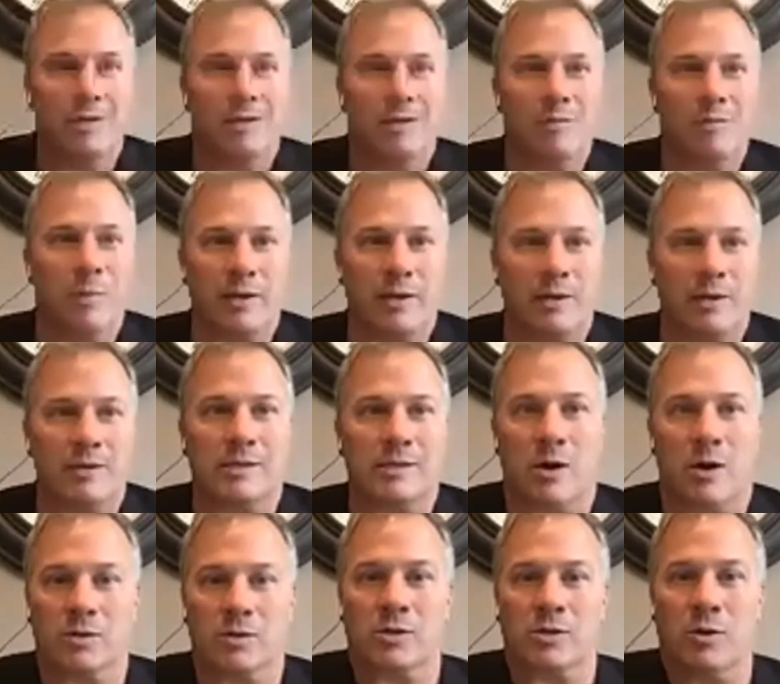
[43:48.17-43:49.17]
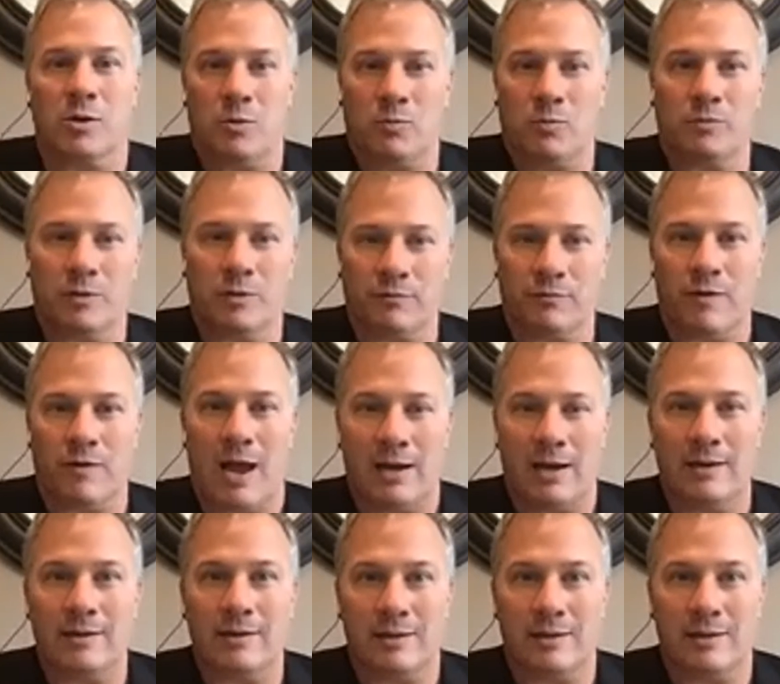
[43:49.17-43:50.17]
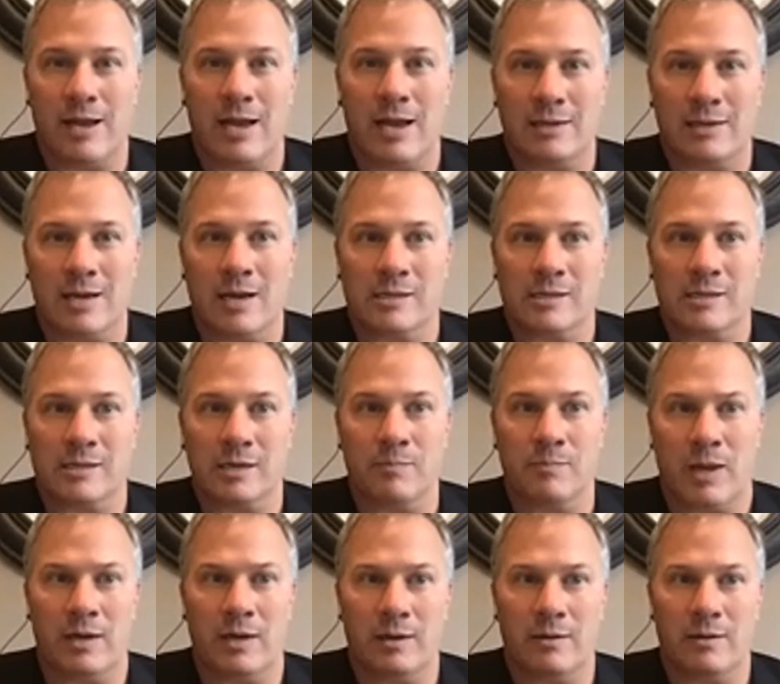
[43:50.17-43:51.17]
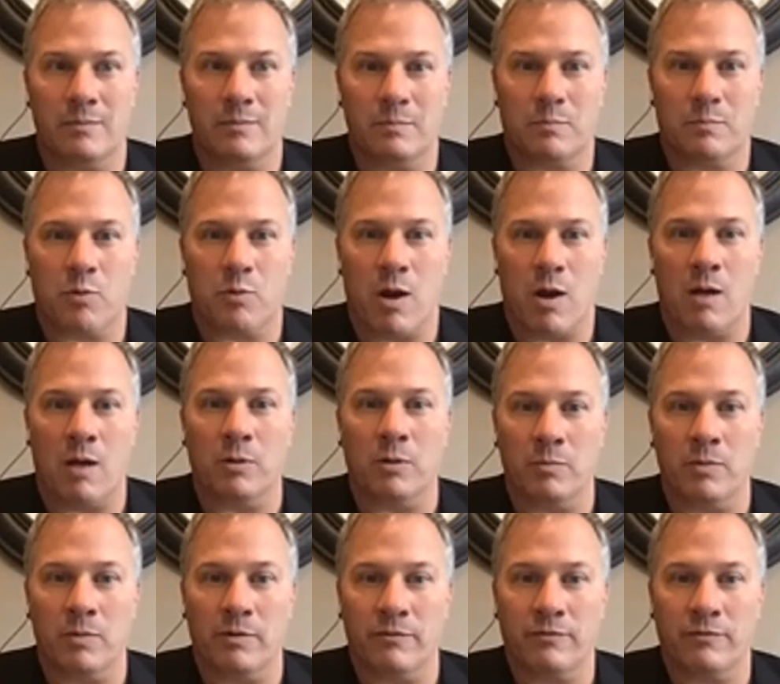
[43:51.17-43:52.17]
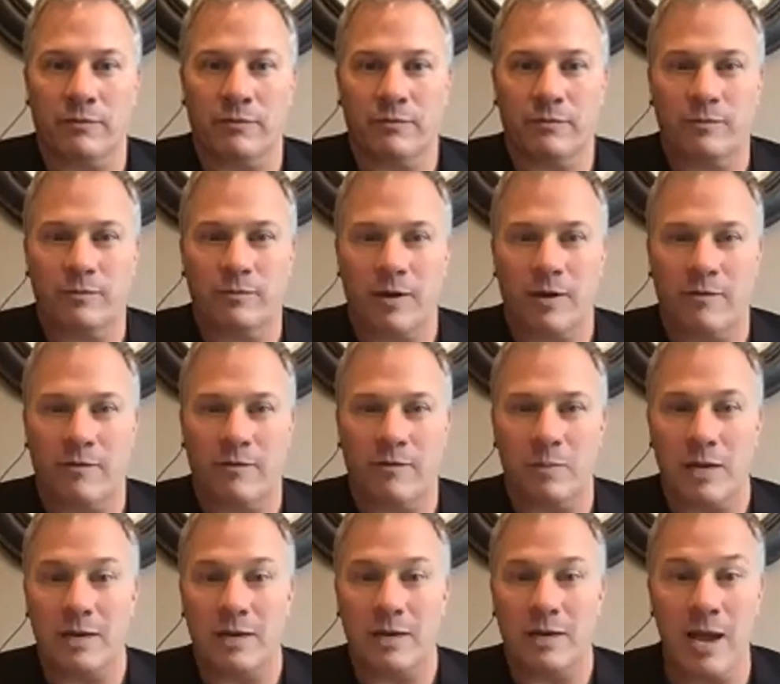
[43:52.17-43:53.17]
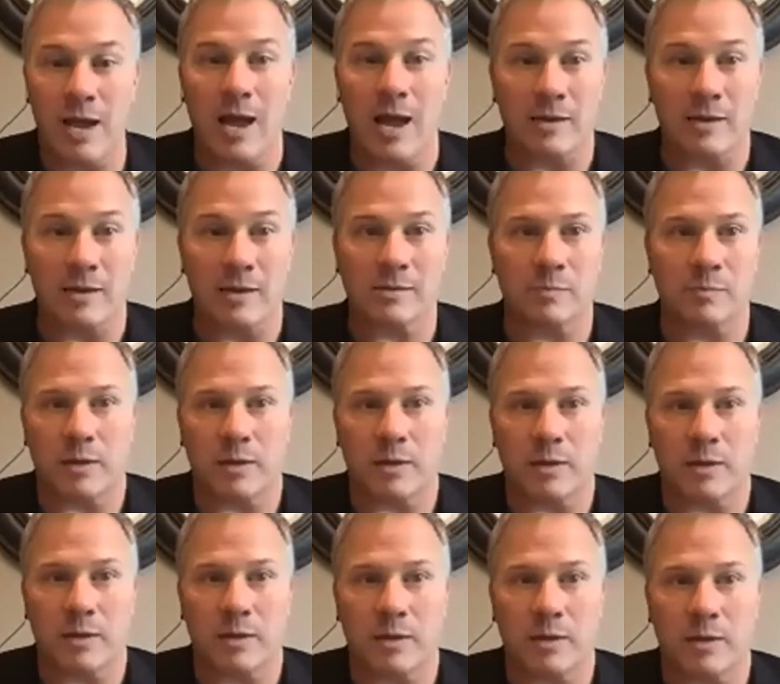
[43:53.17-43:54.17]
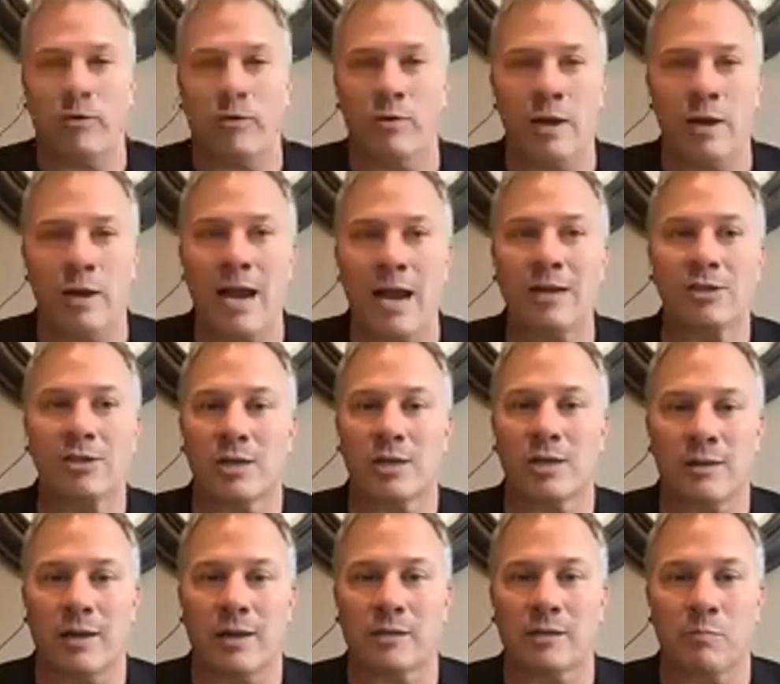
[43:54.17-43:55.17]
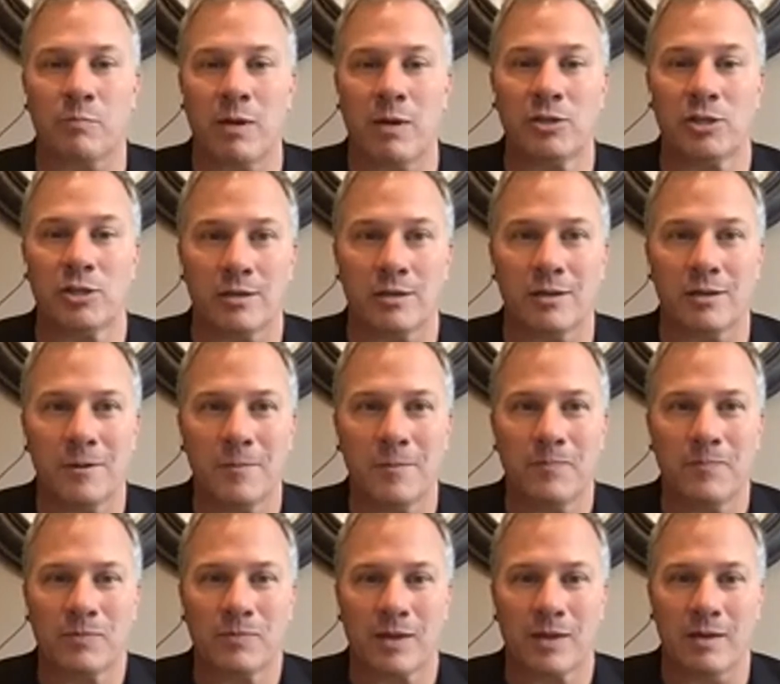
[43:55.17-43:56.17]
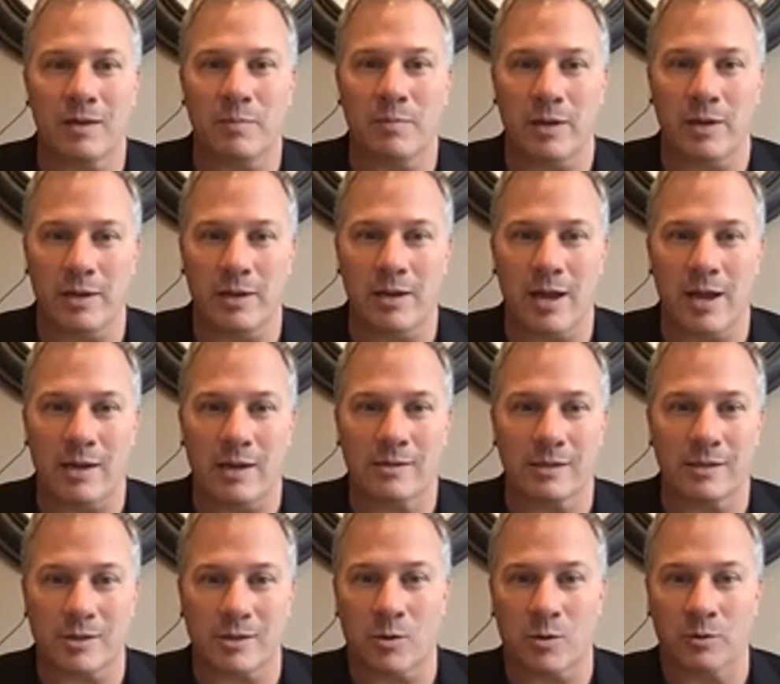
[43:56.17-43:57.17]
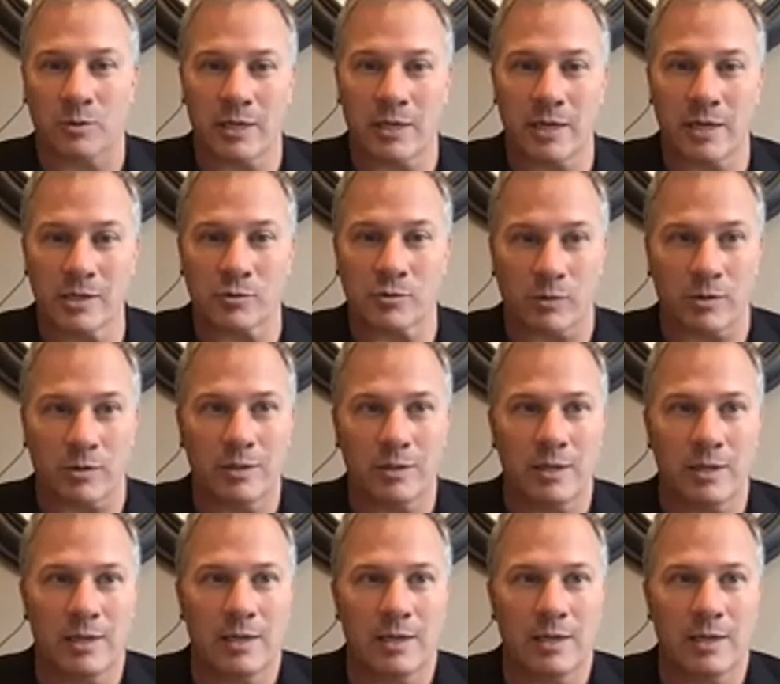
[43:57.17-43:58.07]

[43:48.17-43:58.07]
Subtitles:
but it is also to fight the anti-Semitic problem of BDS, because there's no other nation that's mentioned in BDS. It's only Israel.